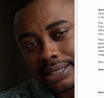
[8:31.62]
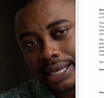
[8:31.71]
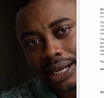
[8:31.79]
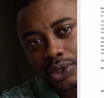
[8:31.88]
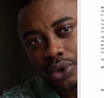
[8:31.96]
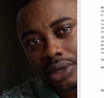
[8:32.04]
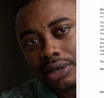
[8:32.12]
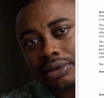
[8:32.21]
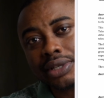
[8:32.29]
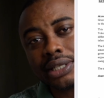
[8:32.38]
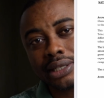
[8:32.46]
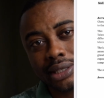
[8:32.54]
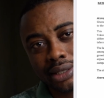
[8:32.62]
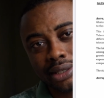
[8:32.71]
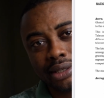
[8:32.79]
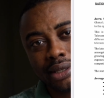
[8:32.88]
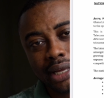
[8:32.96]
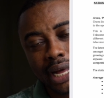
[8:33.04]
decided to increase
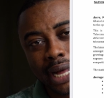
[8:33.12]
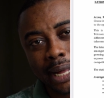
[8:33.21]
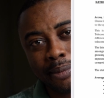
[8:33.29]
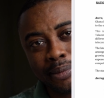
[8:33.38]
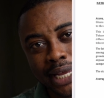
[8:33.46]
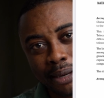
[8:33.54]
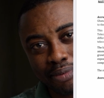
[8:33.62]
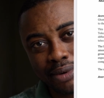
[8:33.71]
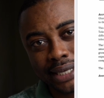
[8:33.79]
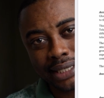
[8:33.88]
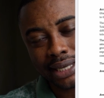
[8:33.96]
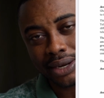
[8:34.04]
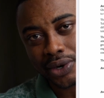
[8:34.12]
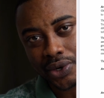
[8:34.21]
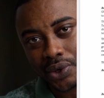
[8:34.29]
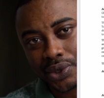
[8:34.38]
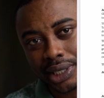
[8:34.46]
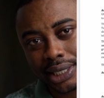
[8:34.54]
their prices
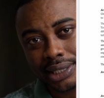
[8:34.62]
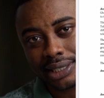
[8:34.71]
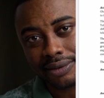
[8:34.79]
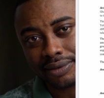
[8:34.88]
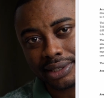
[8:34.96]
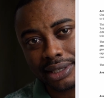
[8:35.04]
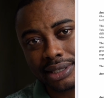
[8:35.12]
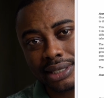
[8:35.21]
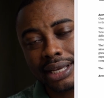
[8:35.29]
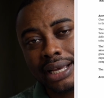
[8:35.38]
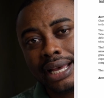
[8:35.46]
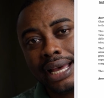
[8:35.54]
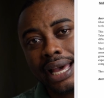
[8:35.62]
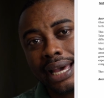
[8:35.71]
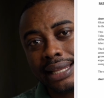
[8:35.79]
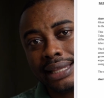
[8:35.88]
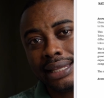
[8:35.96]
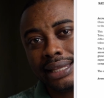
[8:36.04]
across its services,
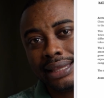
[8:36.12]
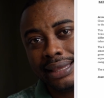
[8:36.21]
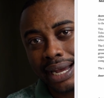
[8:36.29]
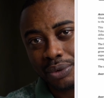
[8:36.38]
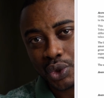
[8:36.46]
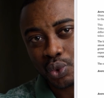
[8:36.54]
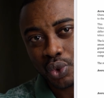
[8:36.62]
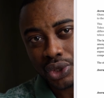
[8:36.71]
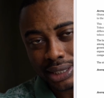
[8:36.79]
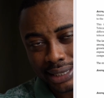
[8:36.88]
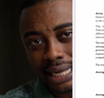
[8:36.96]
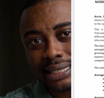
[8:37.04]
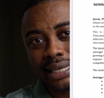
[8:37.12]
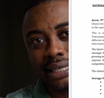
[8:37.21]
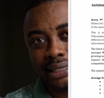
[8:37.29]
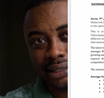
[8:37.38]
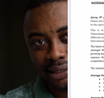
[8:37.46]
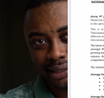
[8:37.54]
and that was what
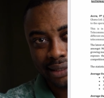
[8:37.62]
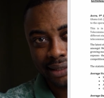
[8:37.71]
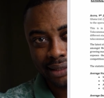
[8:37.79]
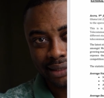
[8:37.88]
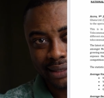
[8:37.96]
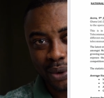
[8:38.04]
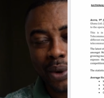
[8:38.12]
started the